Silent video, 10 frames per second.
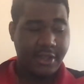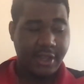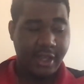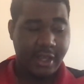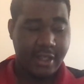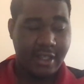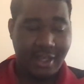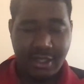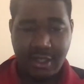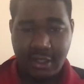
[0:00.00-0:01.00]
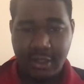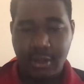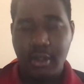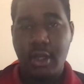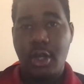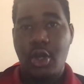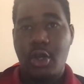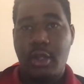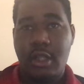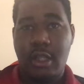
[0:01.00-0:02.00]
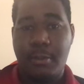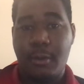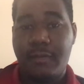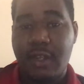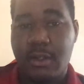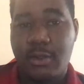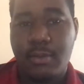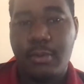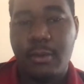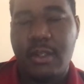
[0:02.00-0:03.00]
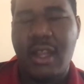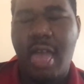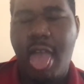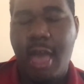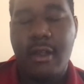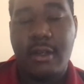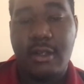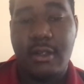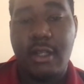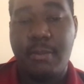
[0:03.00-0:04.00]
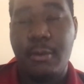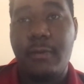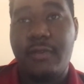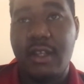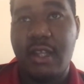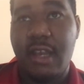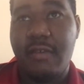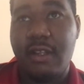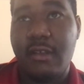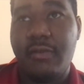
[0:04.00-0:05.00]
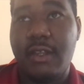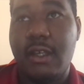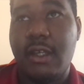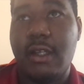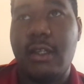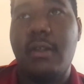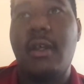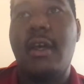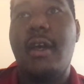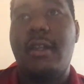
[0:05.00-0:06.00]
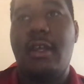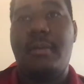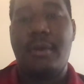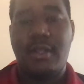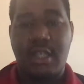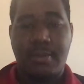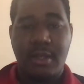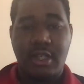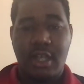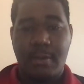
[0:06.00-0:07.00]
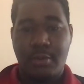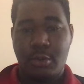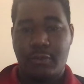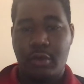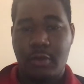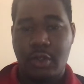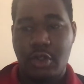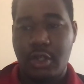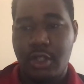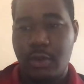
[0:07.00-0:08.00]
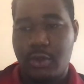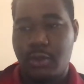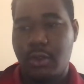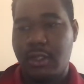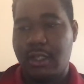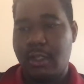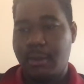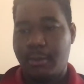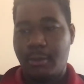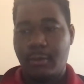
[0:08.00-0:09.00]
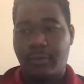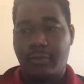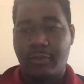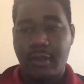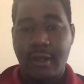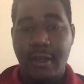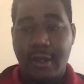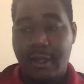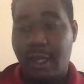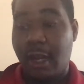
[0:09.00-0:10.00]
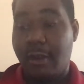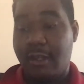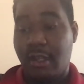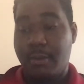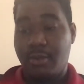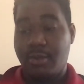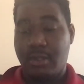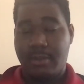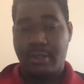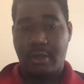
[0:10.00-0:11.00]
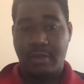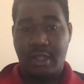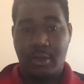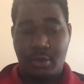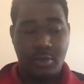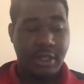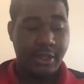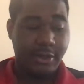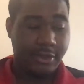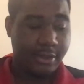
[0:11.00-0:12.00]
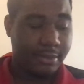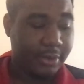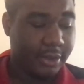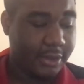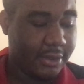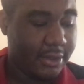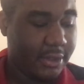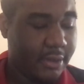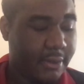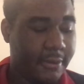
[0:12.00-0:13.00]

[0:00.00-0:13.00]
there. And they both did both they both did heavy lifting in their parts, especially episode 4 when Charlton was on holiday. They both carried the episodes themselves, and that was really good because